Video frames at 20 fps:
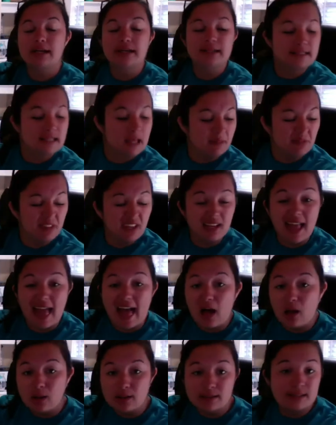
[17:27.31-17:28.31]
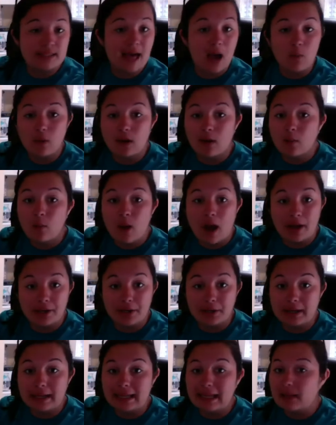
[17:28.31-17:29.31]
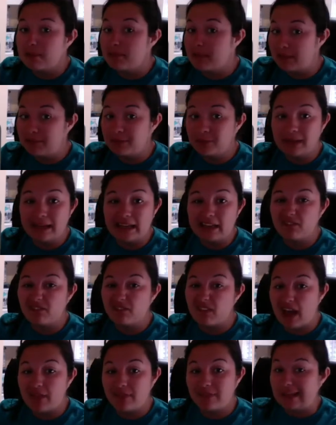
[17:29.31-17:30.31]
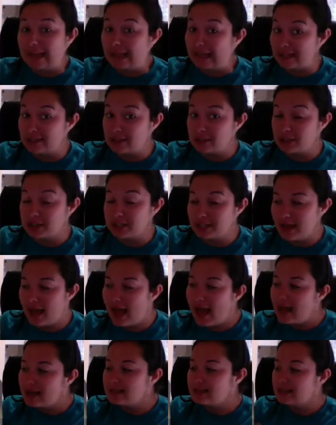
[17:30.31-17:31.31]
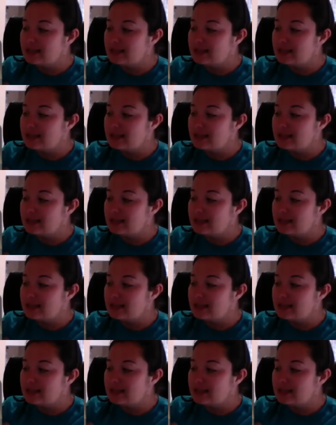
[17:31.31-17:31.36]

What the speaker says: something else that we're wondering, and maybe we can find the answer to that.